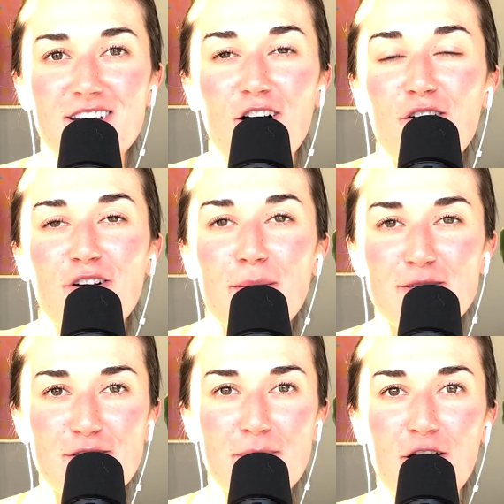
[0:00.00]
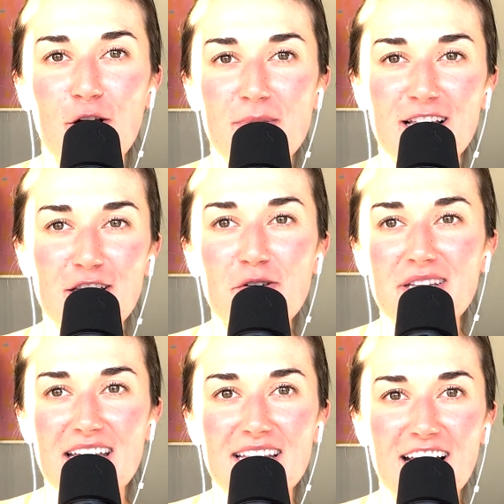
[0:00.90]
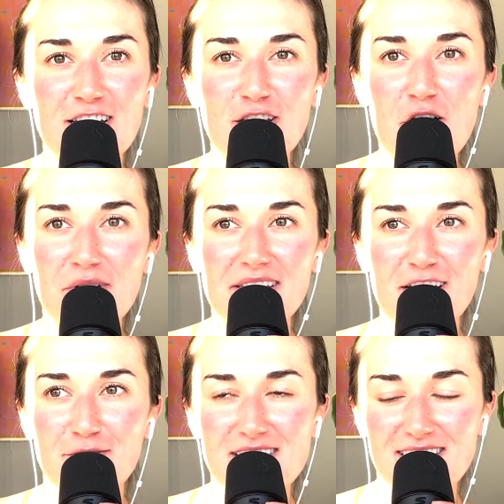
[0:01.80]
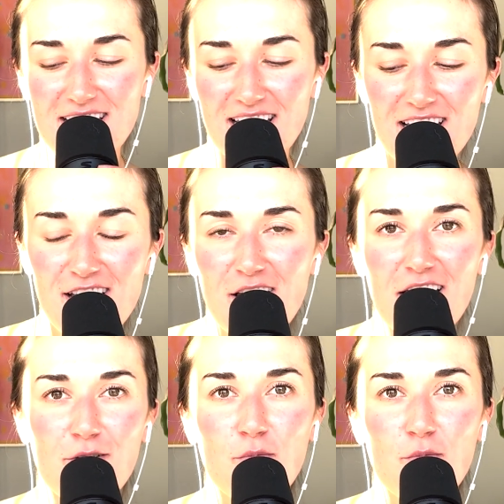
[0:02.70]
all of her episodes about her being lonely and like alone and like recently, like